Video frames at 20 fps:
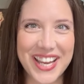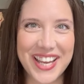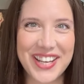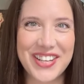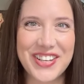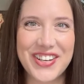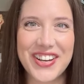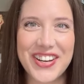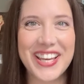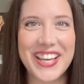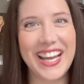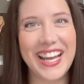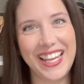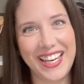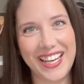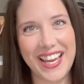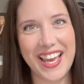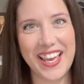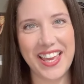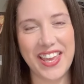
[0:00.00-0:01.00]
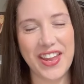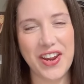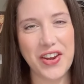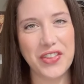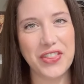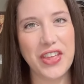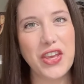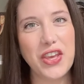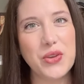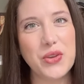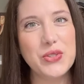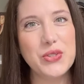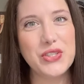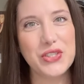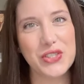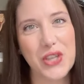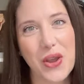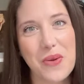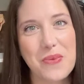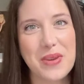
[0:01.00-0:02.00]
and Jorgelina here. Thank you
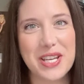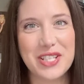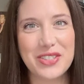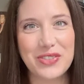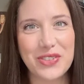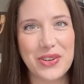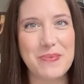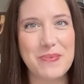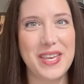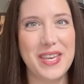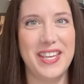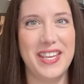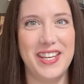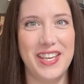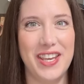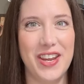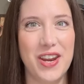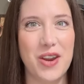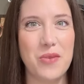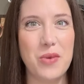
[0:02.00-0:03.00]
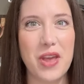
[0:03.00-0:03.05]
so much for being here.